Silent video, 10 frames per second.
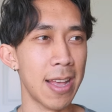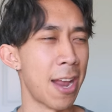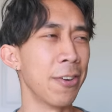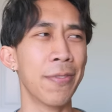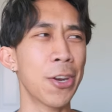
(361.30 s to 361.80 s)
I
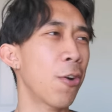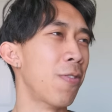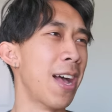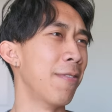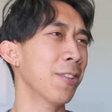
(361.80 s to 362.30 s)
don't even know if
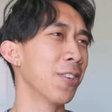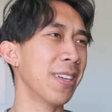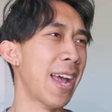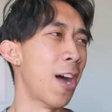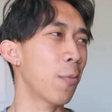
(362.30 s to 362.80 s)
I have a look
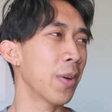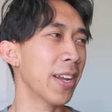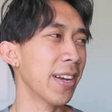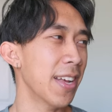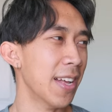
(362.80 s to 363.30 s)
now,
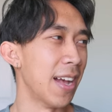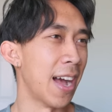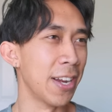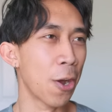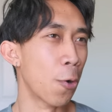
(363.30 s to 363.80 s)
but
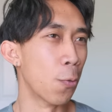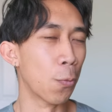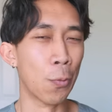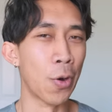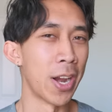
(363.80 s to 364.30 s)
I know
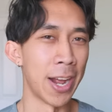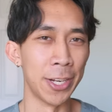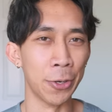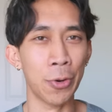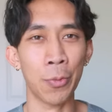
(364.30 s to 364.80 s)
what I
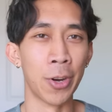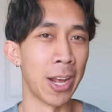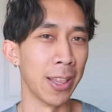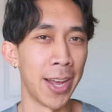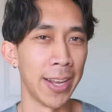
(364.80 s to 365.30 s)
do and what I
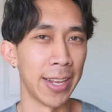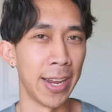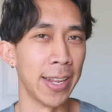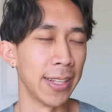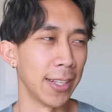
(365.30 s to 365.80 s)
like.
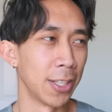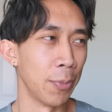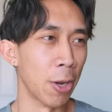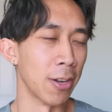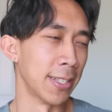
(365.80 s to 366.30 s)
And to
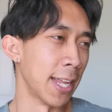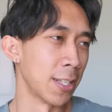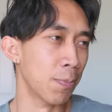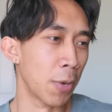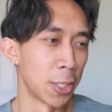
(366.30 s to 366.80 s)
be honest,
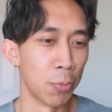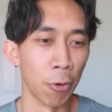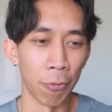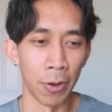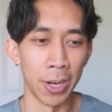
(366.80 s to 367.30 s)
that's much more
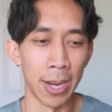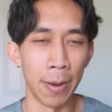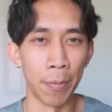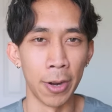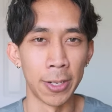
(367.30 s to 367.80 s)
fun
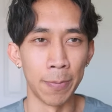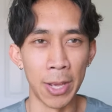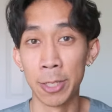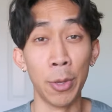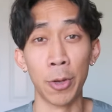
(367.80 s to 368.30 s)
and
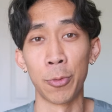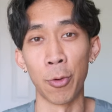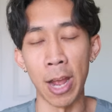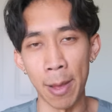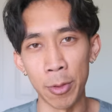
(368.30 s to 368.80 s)
makes me much
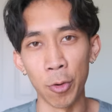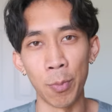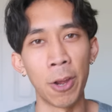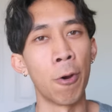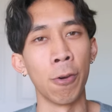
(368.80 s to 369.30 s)
more happy with
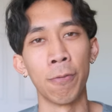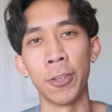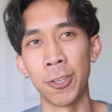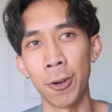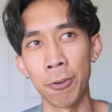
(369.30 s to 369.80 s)
my art and
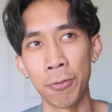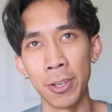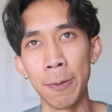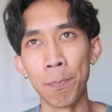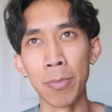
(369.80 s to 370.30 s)

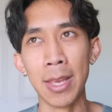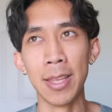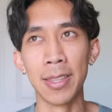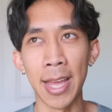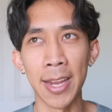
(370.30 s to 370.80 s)
photography
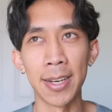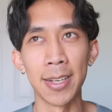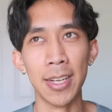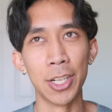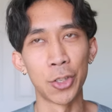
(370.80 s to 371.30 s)
than
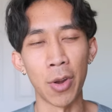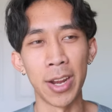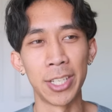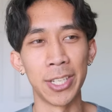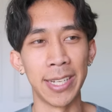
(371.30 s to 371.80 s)

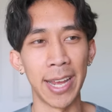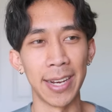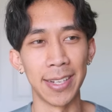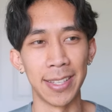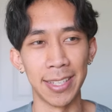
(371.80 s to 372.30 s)
trying to
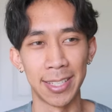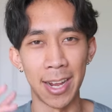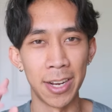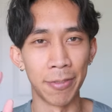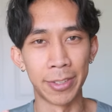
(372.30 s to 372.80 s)
get this
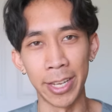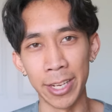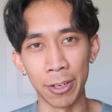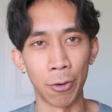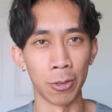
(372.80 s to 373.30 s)
kind of
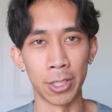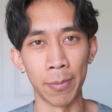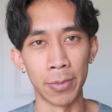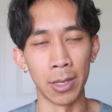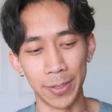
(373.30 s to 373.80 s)
tint or
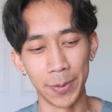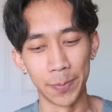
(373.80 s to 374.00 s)
something.